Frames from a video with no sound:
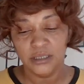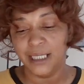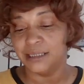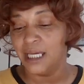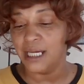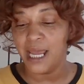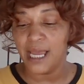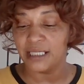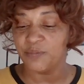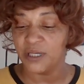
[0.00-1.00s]
Like dead
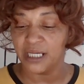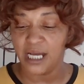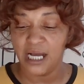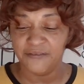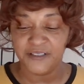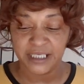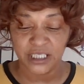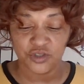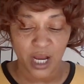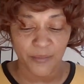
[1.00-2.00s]
ass bringing conflict
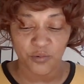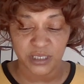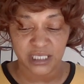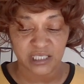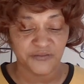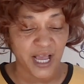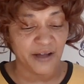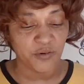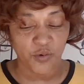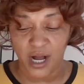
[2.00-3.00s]
and drama with this
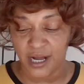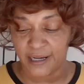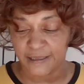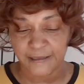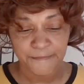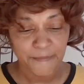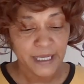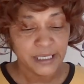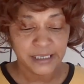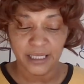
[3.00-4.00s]
five of wands.
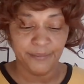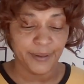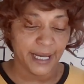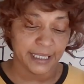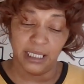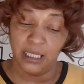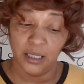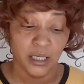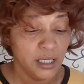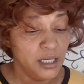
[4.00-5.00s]
Somebody